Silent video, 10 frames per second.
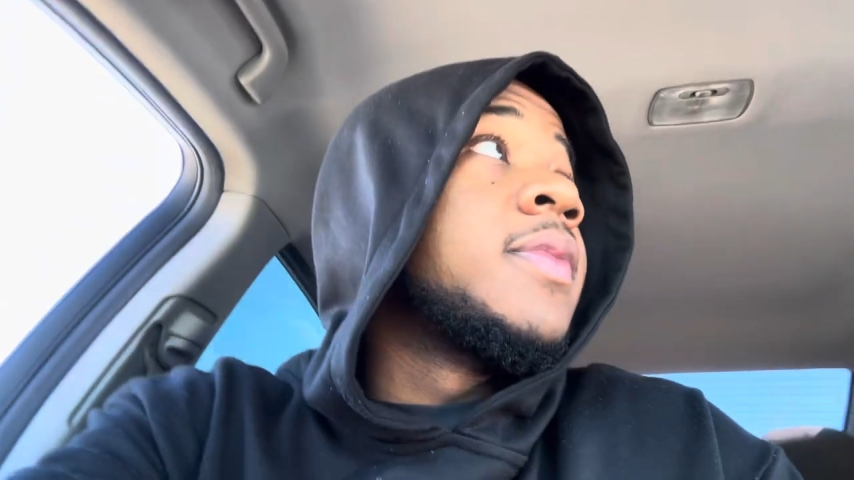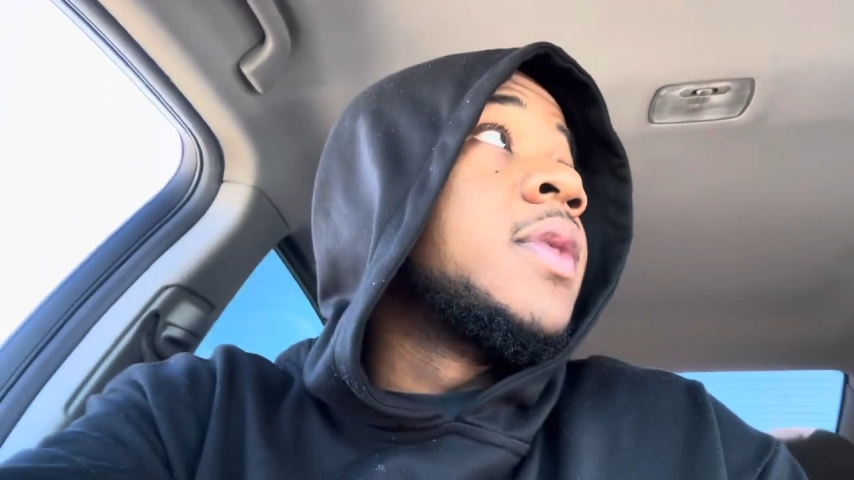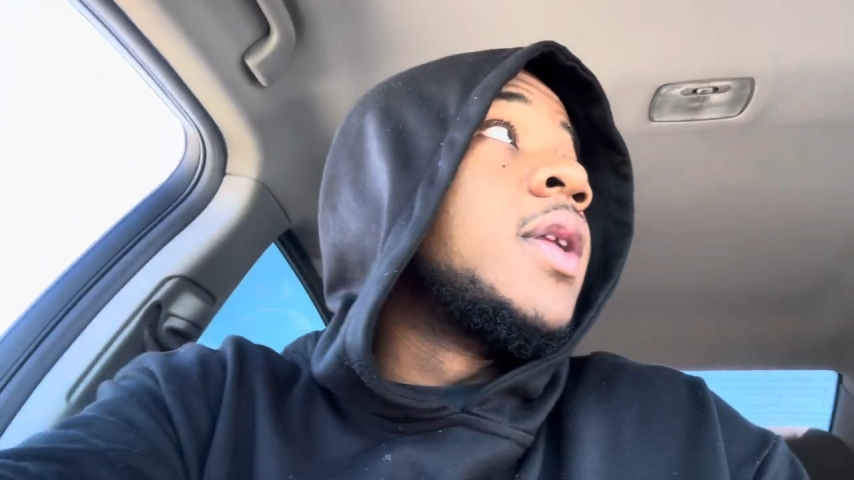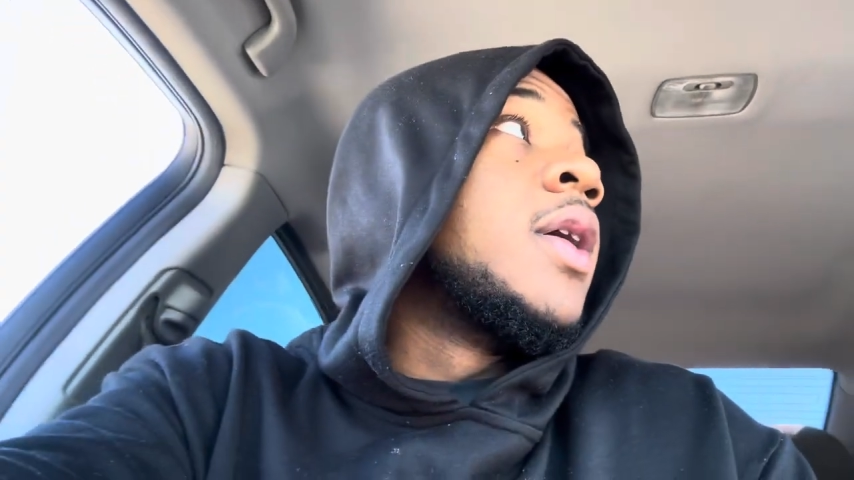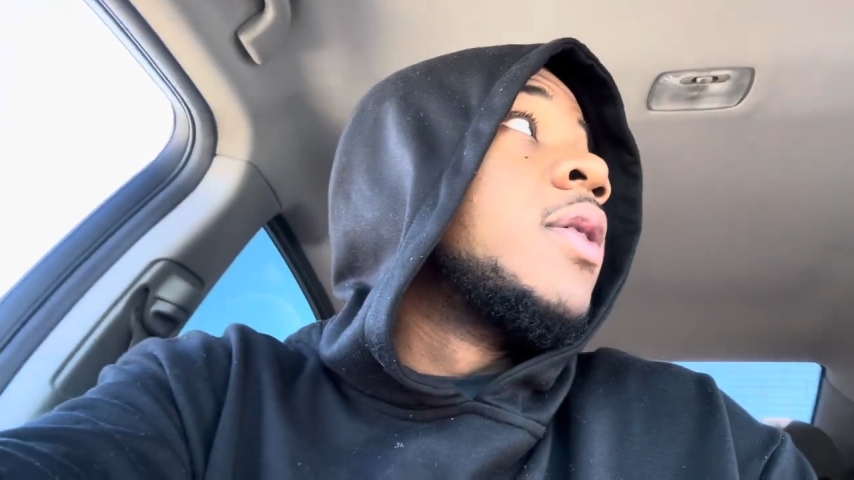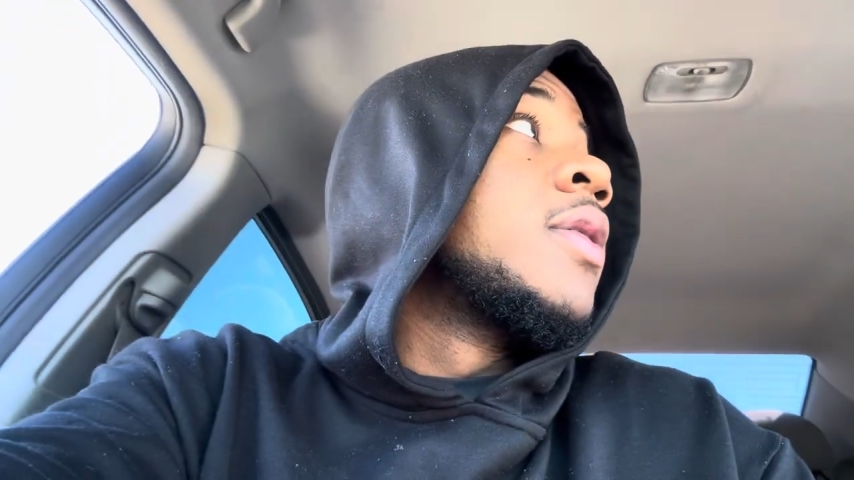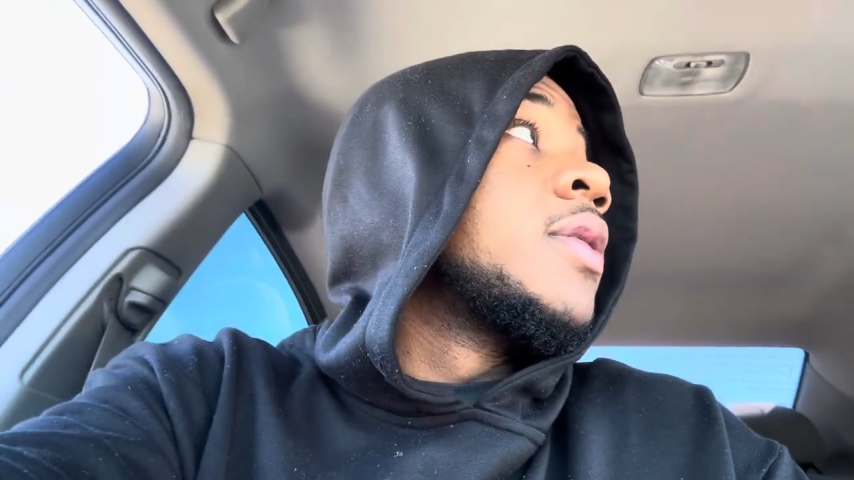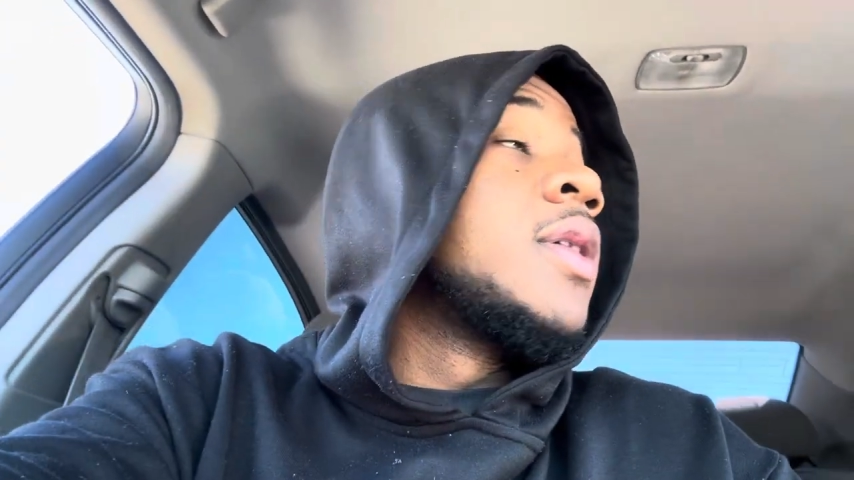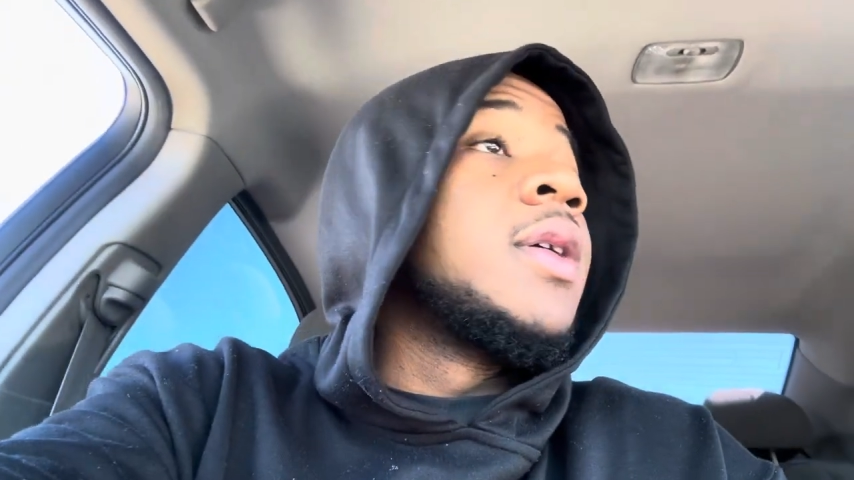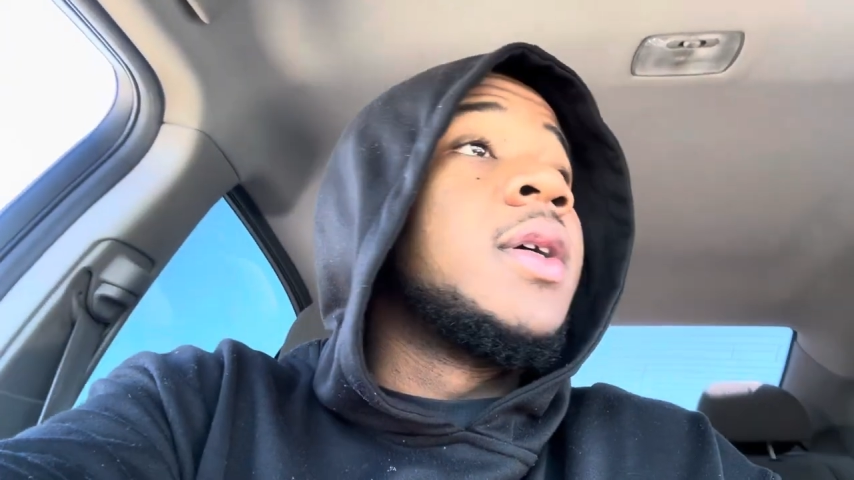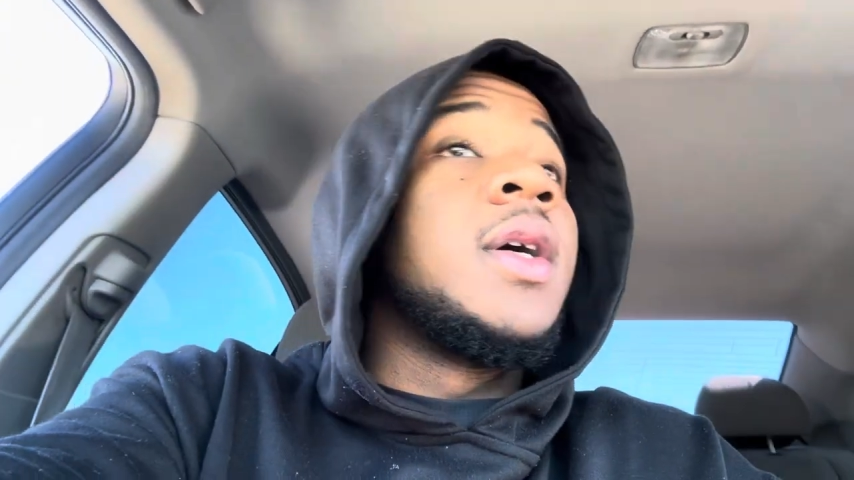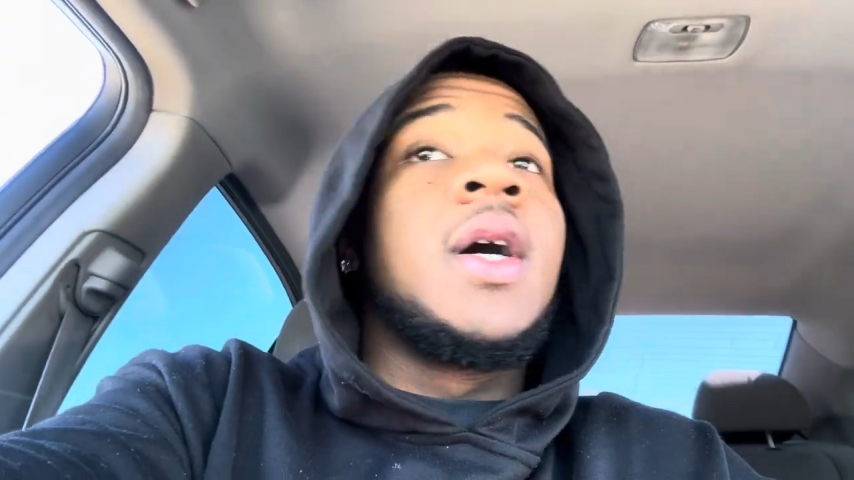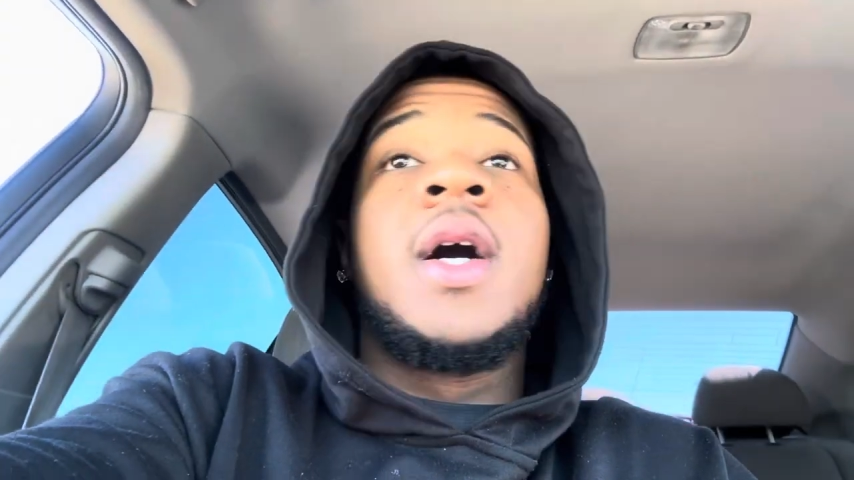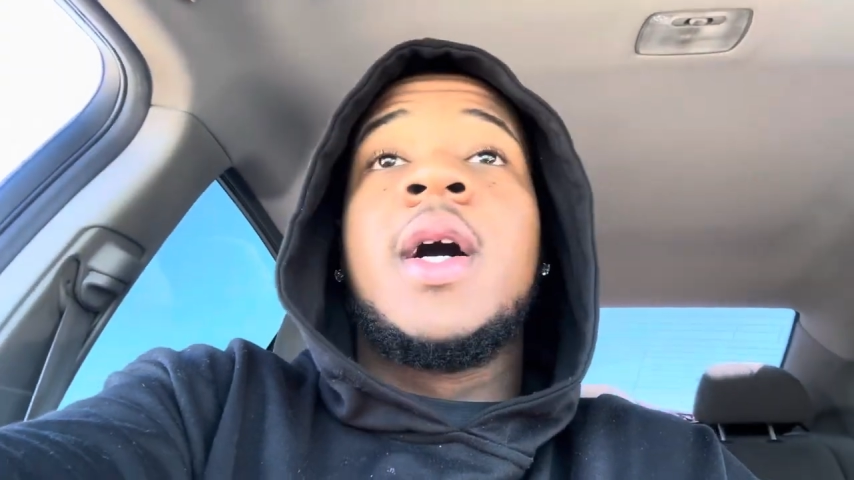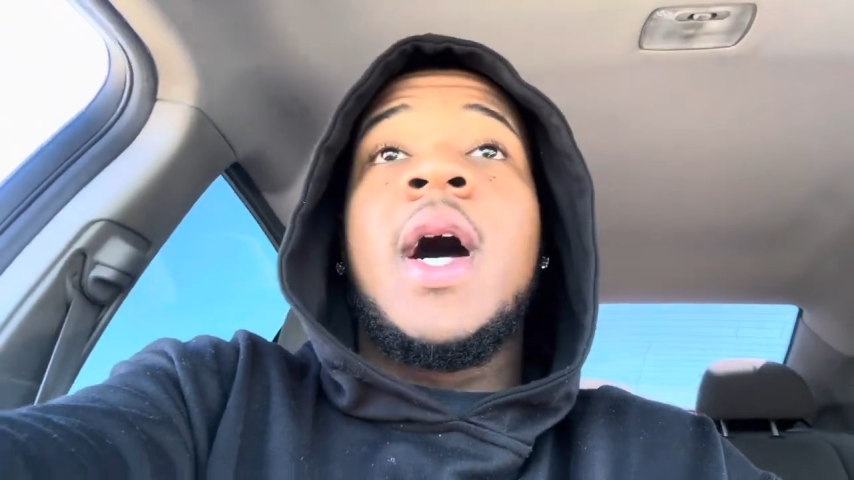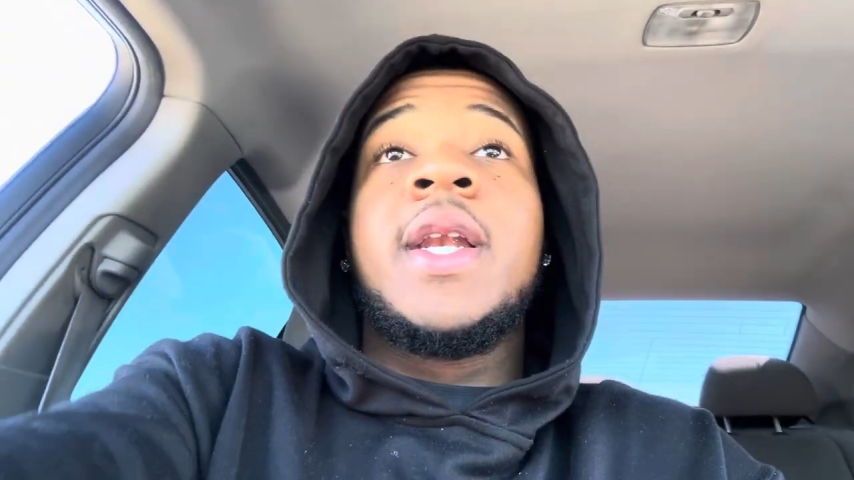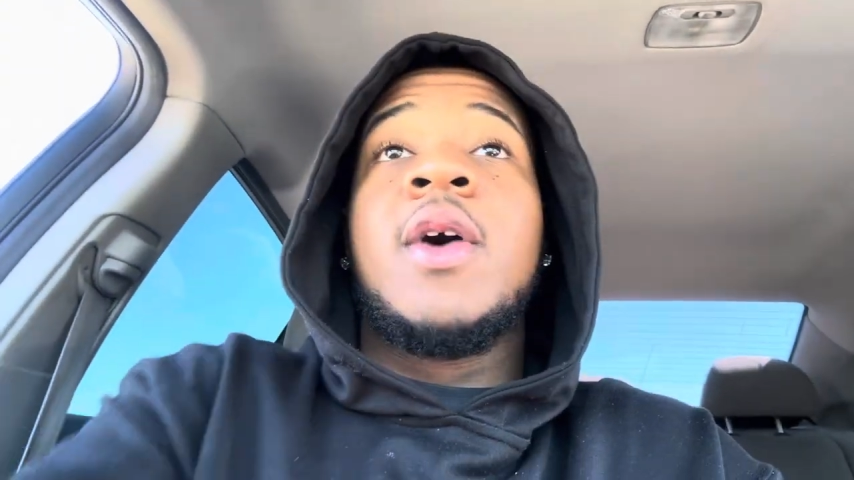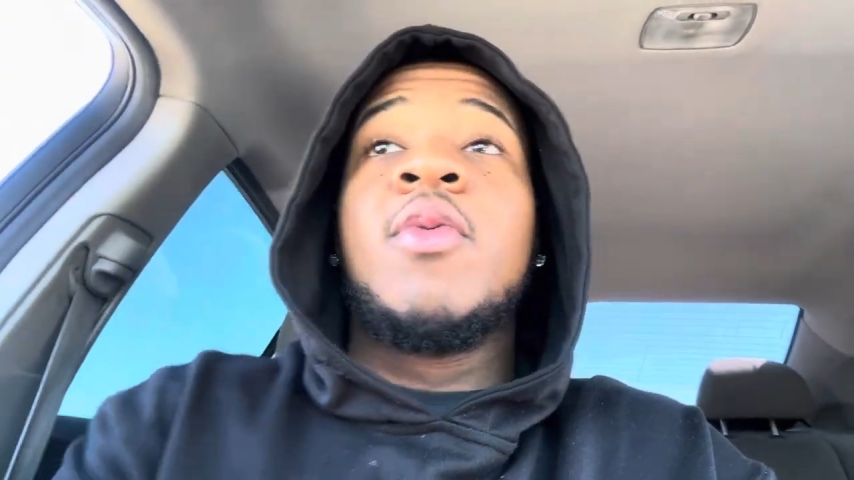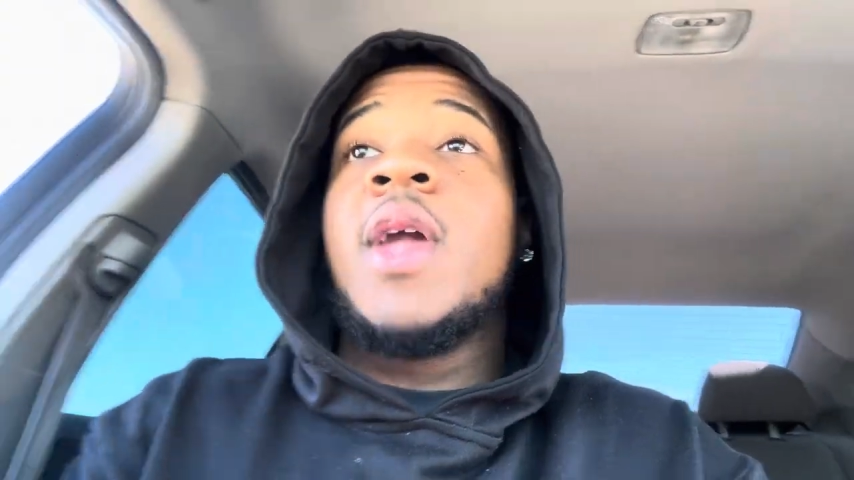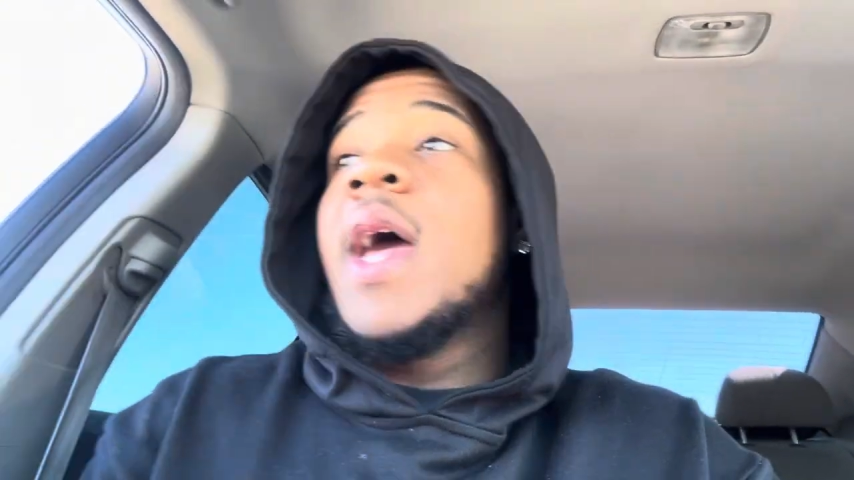You know? I
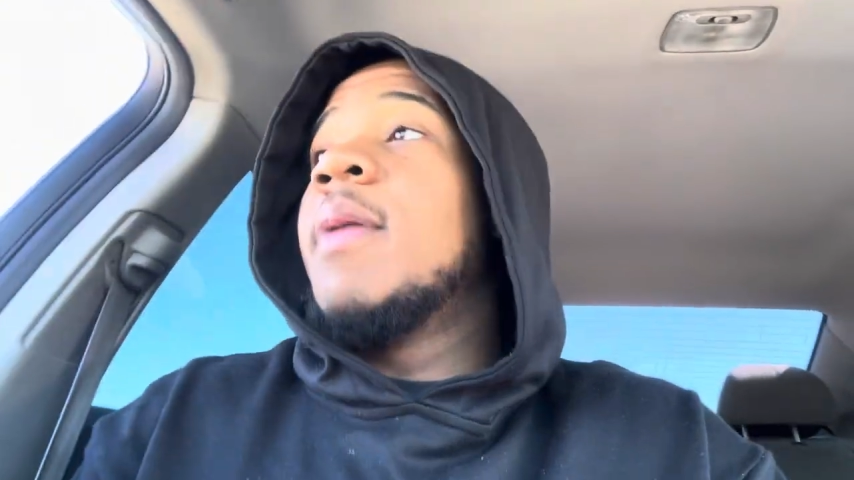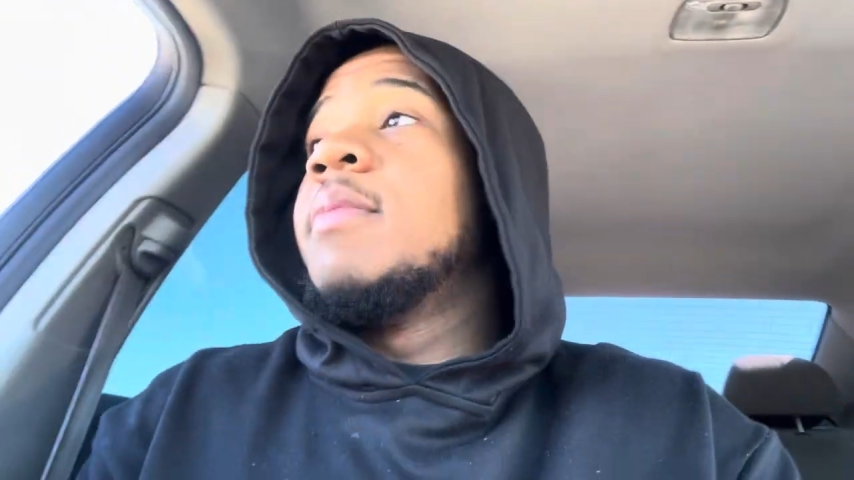don't cap.